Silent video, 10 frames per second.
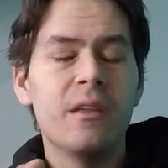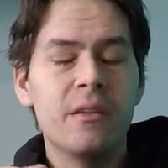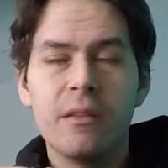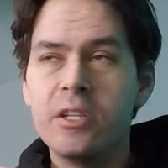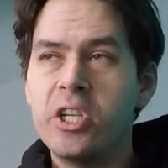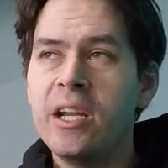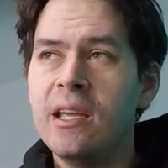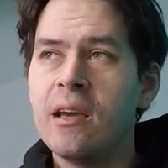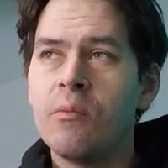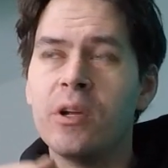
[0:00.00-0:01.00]
The
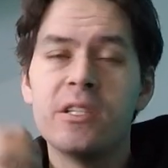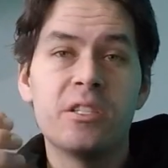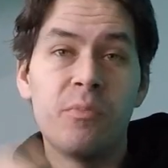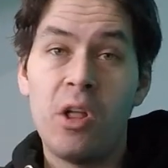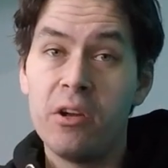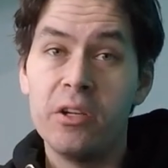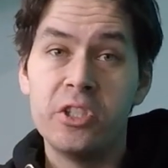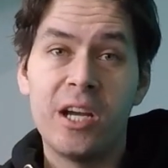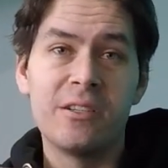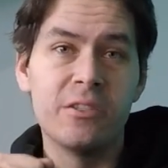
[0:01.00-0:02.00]
JDM ones, smaller
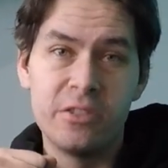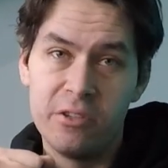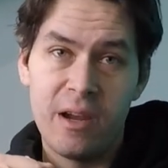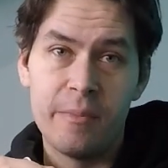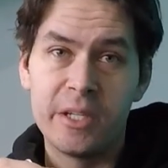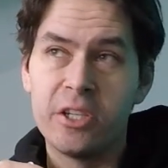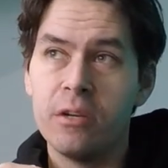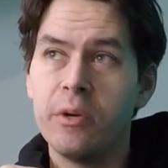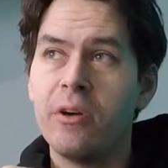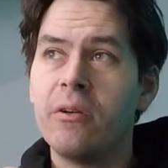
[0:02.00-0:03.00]
injectors, ceramic
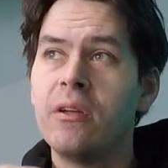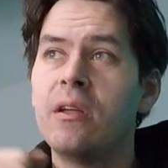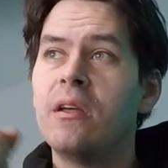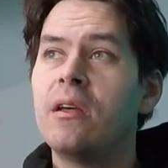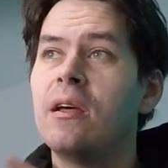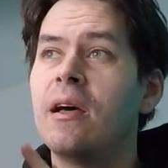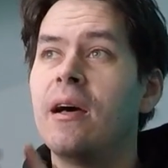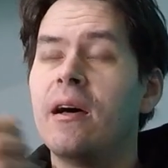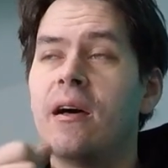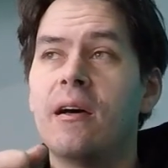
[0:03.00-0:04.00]
turbo.
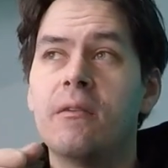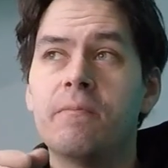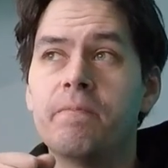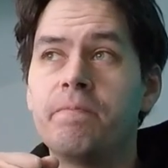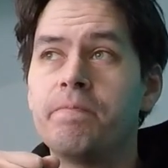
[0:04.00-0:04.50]
The